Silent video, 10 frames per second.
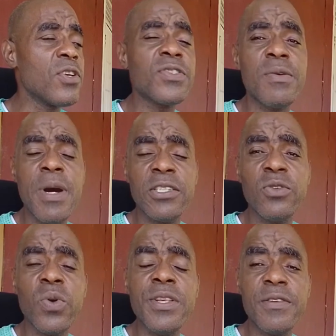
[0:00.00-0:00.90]
You see
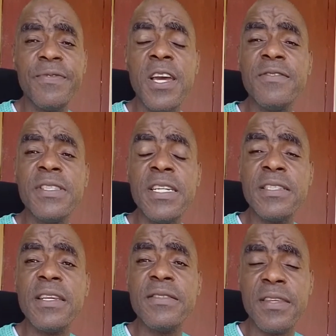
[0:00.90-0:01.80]
Matthew 25
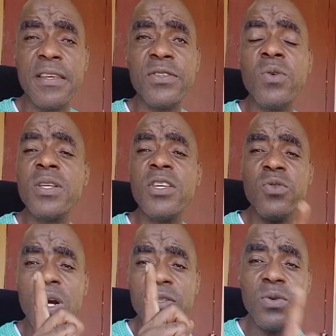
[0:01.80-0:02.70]
stated, say, so as you
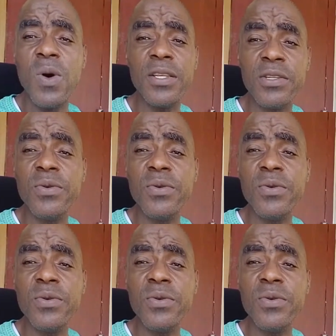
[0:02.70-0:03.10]
do unto one,